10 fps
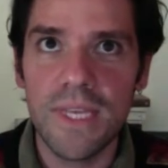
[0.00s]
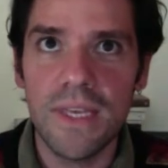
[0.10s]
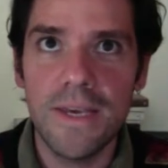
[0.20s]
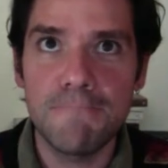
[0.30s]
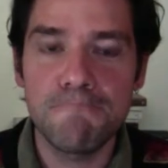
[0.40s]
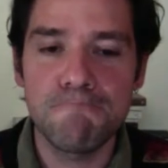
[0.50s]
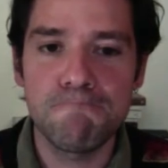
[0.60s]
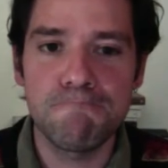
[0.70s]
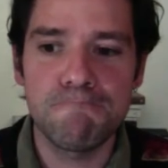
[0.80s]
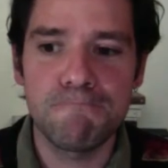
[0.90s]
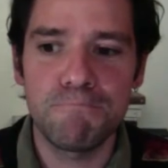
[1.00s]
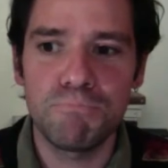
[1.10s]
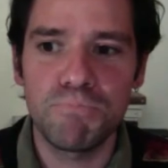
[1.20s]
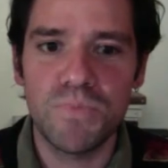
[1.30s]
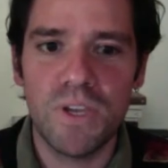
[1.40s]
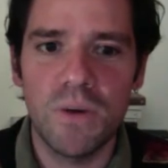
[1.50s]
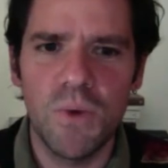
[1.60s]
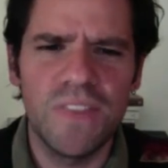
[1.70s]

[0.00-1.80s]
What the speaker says: well,